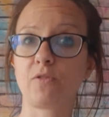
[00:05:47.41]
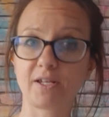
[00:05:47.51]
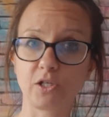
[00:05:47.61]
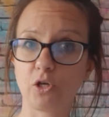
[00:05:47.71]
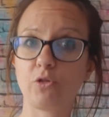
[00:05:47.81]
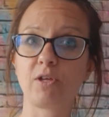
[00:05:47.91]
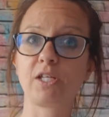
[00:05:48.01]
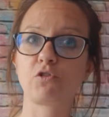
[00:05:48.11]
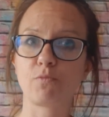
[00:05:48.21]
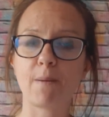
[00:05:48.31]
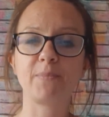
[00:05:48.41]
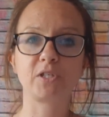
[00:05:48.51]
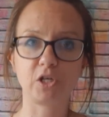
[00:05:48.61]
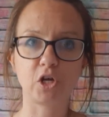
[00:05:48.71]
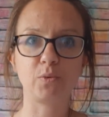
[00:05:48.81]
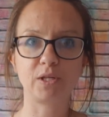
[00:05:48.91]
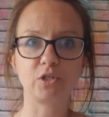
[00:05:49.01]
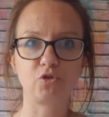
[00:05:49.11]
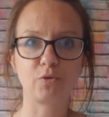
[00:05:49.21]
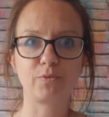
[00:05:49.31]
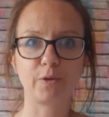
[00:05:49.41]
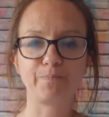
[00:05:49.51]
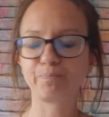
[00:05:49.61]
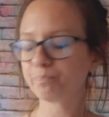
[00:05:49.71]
That's a good thing to remember so you know when to drop them.